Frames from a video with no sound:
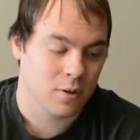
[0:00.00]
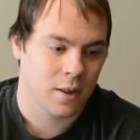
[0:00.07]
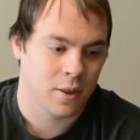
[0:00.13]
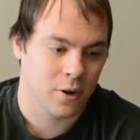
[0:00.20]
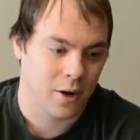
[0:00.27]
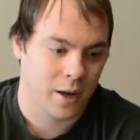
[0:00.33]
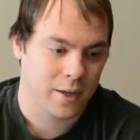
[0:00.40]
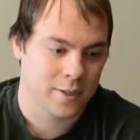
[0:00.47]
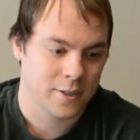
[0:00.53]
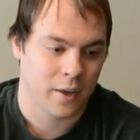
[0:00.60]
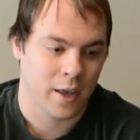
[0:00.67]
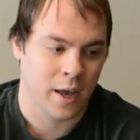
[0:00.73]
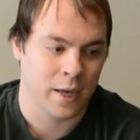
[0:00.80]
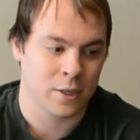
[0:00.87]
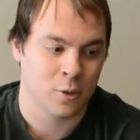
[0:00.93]
they're nice,
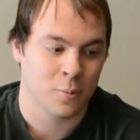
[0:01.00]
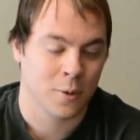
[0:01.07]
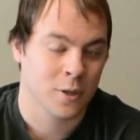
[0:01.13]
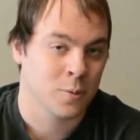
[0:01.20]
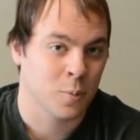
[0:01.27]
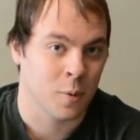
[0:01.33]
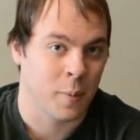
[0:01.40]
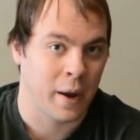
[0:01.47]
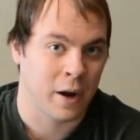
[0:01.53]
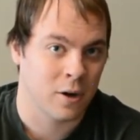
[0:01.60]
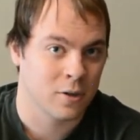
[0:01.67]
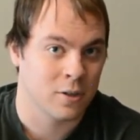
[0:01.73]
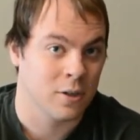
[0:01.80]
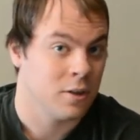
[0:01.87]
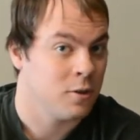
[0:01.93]
and you must prepare
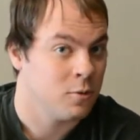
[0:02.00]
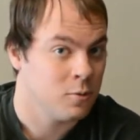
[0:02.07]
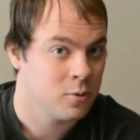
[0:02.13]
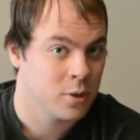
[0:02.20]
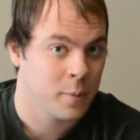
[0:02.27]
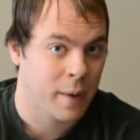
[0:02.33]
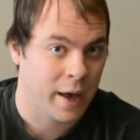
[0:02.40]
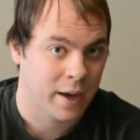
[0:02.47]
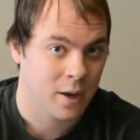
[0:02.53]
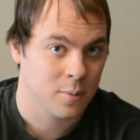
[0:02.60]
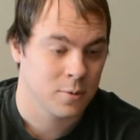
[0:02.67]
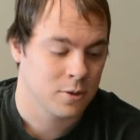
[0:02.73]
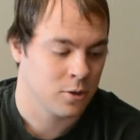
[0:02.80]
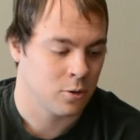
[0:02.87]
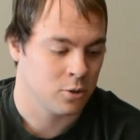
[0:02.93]
to use the backups.
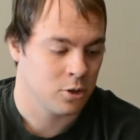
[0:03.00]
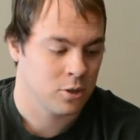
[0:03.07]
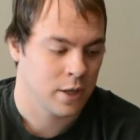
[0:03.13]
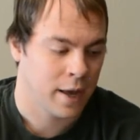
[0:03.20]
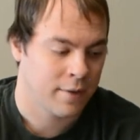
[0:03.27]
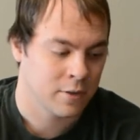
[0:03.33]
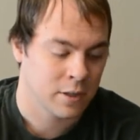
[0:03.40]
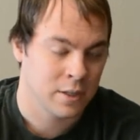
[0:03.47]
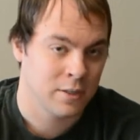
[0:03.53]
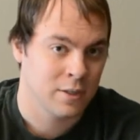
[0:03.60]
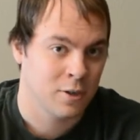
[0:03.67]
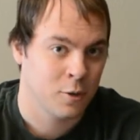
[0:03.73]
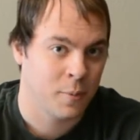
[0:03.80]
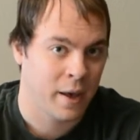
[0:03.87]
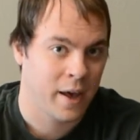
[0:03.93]
So just having these in
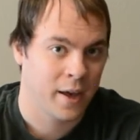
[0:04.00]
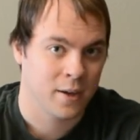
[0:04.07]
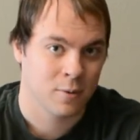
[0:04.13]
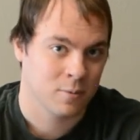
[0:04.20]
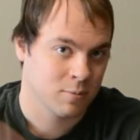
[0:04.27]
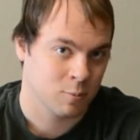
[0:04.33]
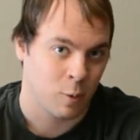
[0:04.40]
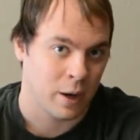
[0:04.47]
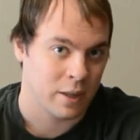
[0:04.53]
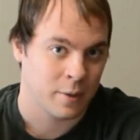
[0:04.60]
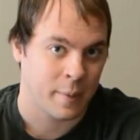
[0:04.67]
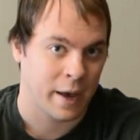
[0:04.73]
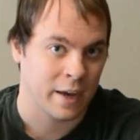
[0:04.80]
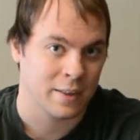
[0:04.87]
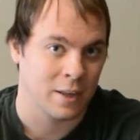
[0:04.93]
your bag, way in the
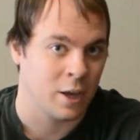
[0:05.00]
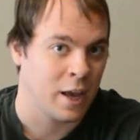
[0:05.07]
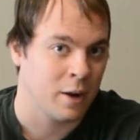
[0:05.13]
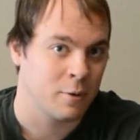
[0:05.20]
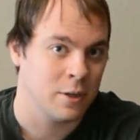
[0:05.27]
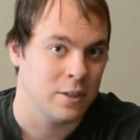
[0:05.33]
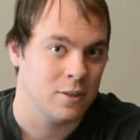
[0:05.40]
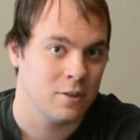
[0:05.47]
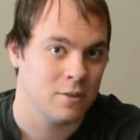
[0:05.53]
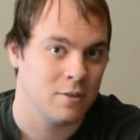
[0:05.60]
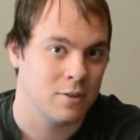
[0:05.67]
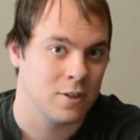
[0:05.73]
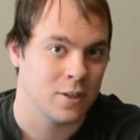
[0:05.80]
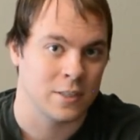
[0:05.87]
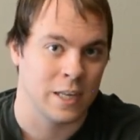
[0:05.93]
back that you can't reach,
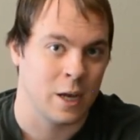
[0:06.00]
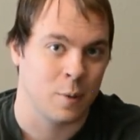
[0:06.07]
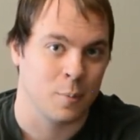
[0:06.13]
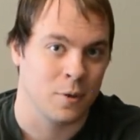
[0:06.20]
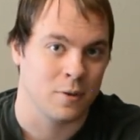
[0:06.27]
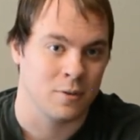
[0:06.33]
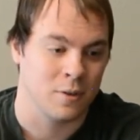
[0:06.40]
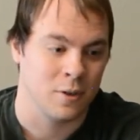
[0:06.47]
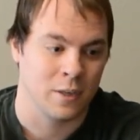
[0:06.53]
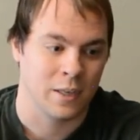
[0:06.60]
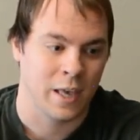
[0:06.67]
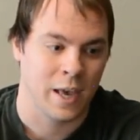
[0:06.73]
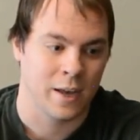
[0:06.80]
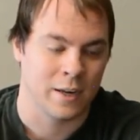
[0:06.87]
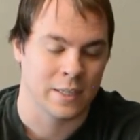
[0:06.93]
doesn't help you. You
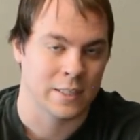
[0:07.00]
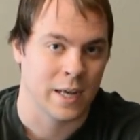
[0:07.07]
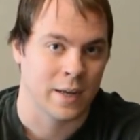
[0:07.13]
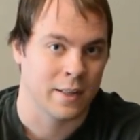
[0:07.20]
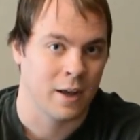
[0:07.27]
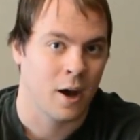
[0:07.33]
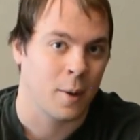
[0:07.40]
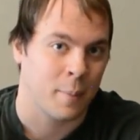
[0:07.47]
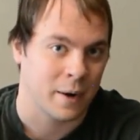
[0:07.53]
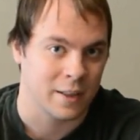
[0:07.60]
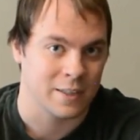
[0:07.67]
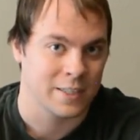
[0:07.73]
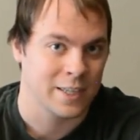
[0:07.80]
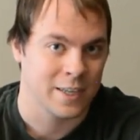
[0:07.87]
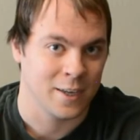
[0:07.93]
can't exactly hop out
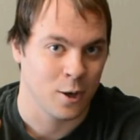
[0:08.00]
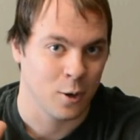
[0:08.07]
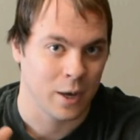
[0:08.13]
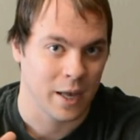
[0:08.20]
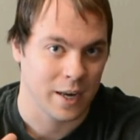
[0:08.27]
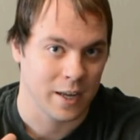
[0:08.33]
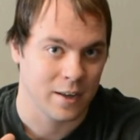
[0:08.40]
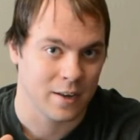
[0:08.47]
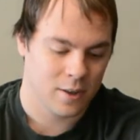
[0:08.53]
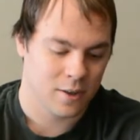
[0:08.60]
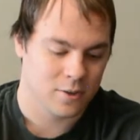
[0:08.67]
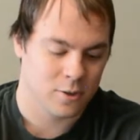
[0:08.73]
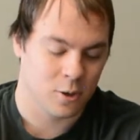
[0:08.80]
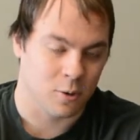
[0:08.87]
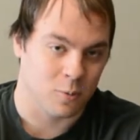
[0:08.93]
of the seat and go get it.
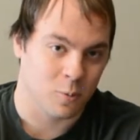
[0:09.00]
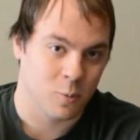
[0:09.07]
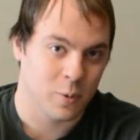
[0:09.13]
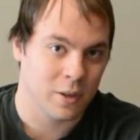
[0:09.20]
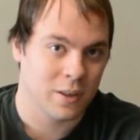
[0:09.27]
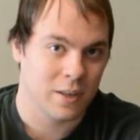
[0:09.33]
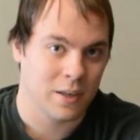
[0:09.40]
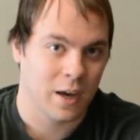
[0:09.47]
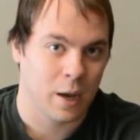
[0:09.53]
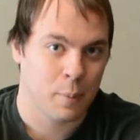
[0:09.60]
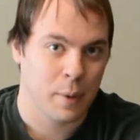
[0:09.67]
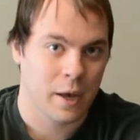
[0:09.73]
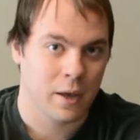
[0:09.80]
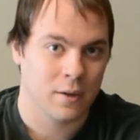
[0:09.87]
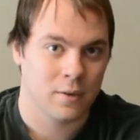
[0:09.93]
So with the
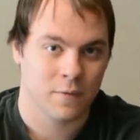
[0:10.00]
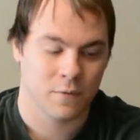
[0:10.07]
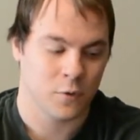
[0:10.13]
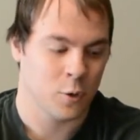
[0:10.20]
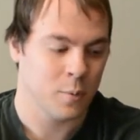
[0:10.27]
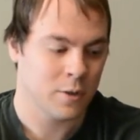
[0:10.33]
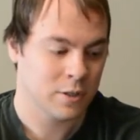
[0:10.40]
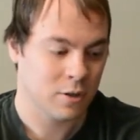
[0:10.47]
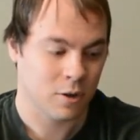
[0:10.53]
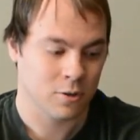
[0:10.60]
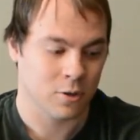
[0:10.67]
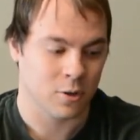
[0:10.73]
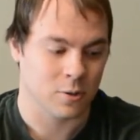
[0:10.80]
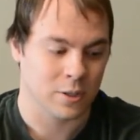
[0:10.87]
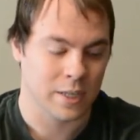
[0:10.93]
iPad, you must
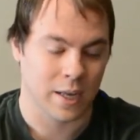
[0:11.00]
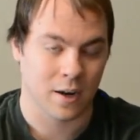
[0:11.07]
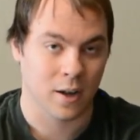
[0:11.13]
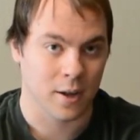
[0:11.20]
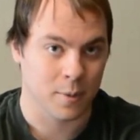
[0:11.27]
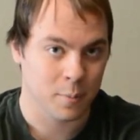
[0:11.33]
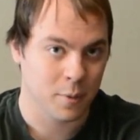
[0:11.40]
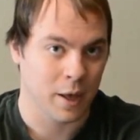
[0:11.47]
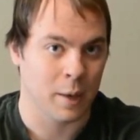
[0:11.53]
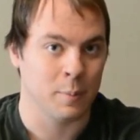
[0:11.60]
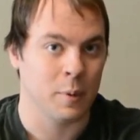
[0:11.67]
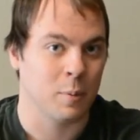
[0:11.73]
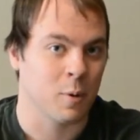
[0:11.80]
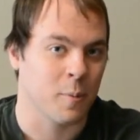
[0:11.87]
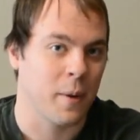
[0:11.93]
also set up and
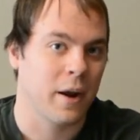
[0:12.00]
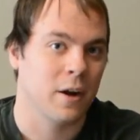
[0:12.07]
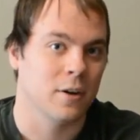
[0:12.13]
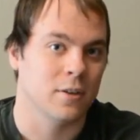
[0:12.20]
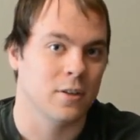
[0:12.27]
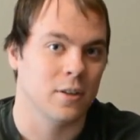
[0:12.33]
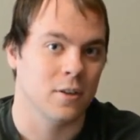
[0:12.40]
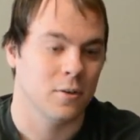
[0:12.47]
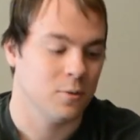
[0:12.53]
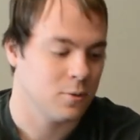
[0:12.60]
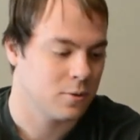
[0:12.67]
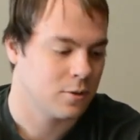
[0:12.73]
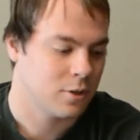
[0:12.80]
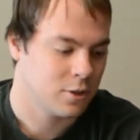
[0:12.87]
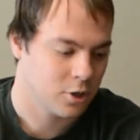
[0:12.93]
be prepared to use
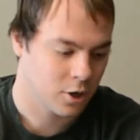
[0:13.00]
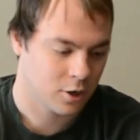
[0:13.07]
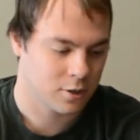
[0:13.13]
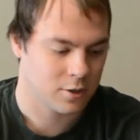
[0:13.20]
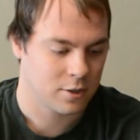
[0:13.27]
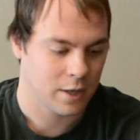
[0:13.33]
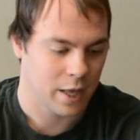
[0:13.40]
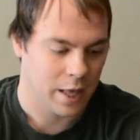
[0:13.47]
the charts